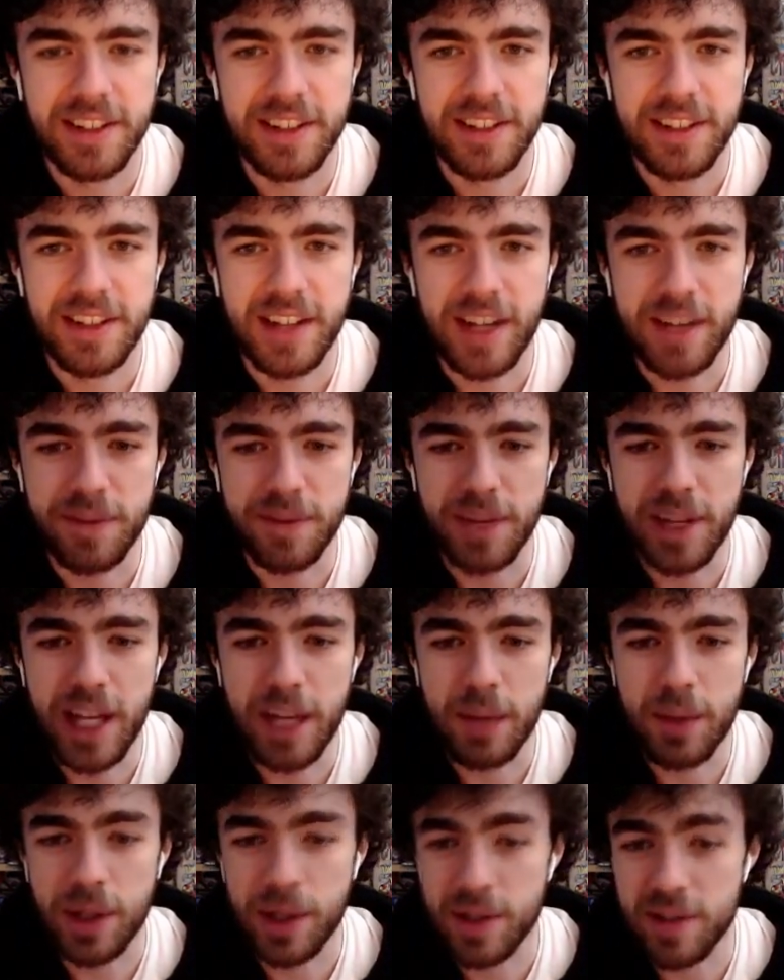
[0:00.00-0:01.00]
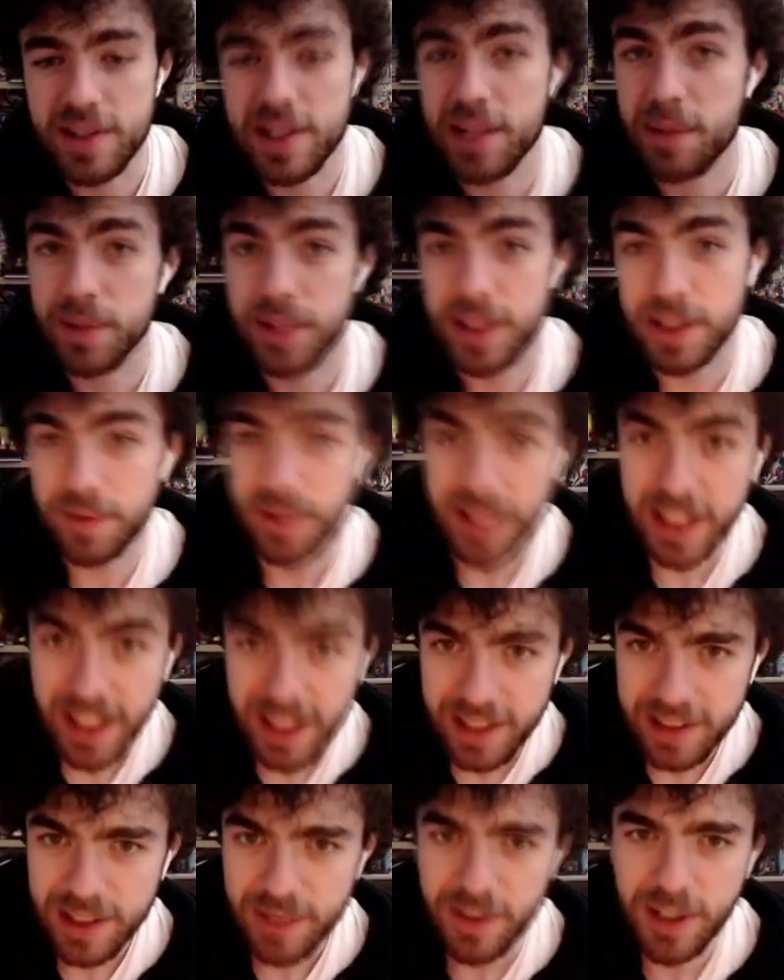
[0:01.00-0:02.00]
And from there we could have summoned the level
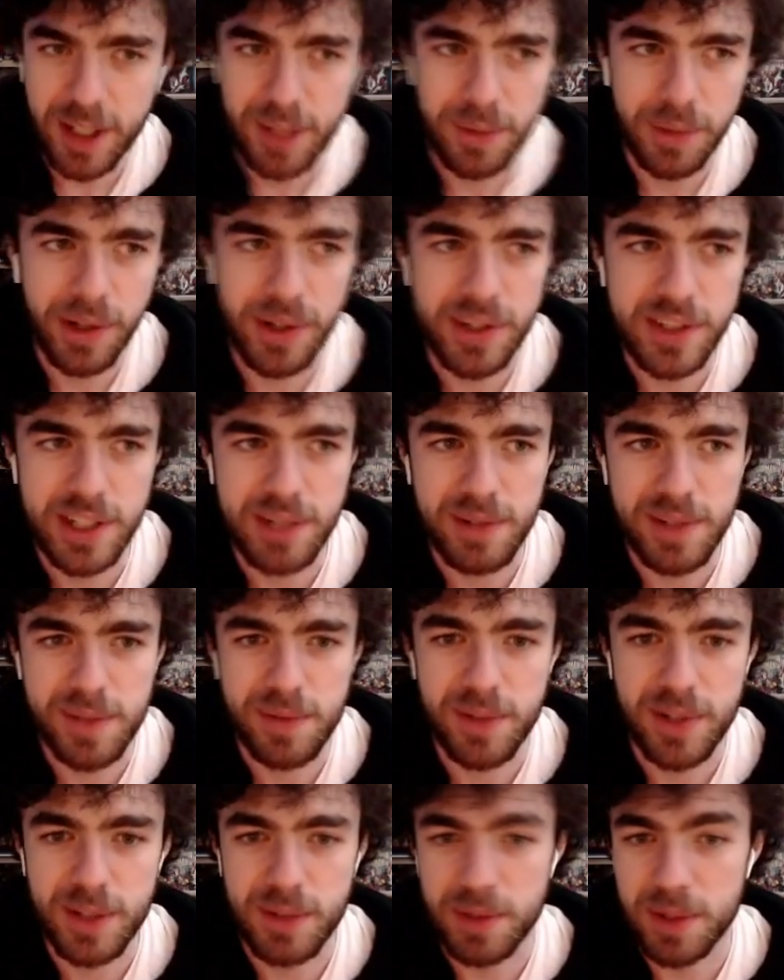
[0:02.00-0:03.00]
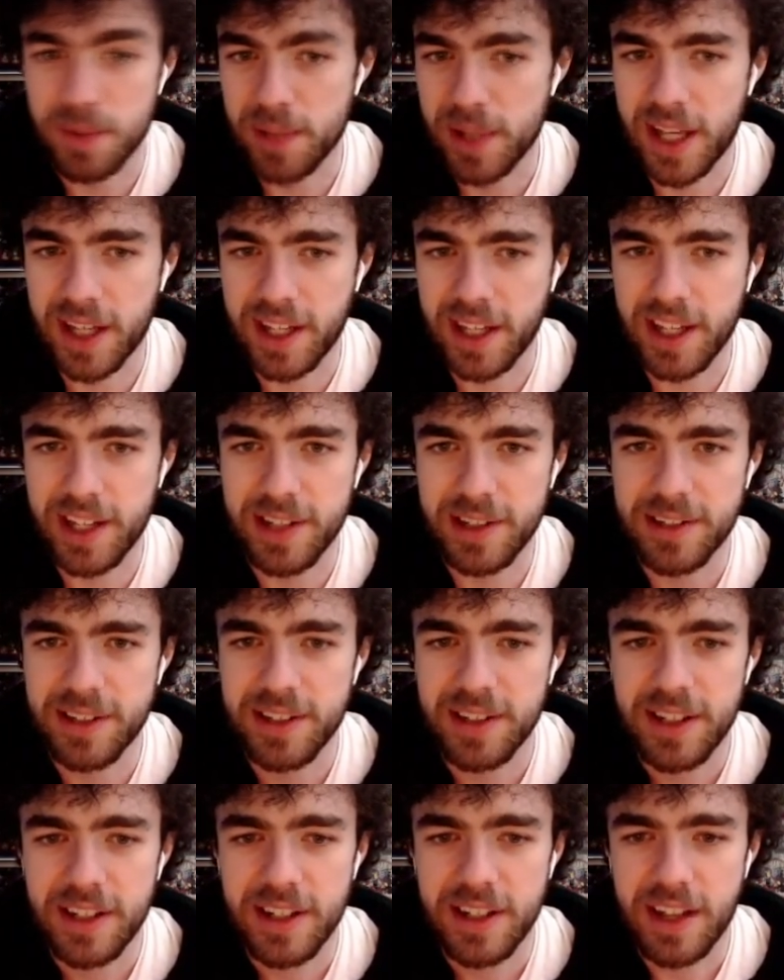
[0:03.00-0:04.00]
8 if our opponent didn't respond with a Blackout
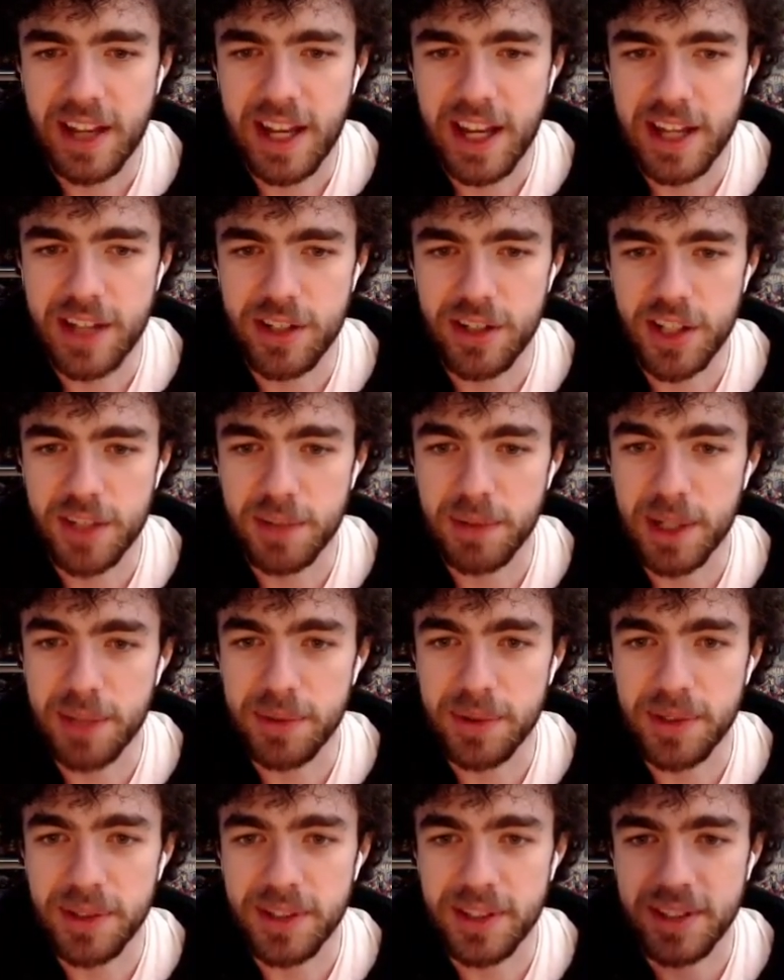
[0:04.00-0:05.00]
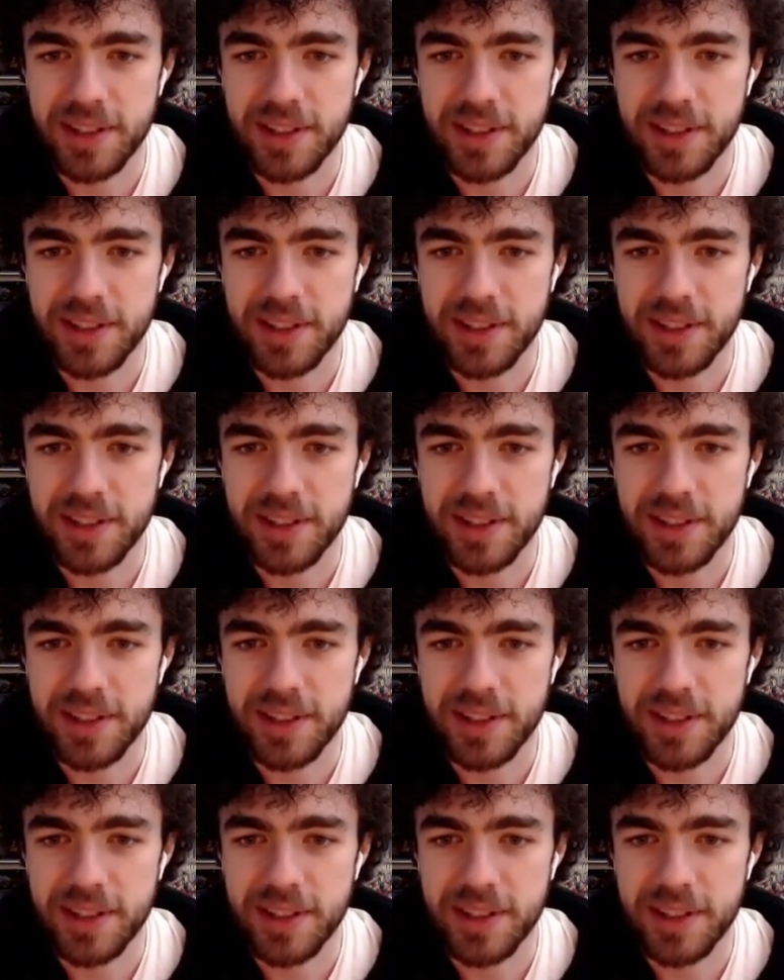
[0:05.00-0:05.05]
and nuke my board.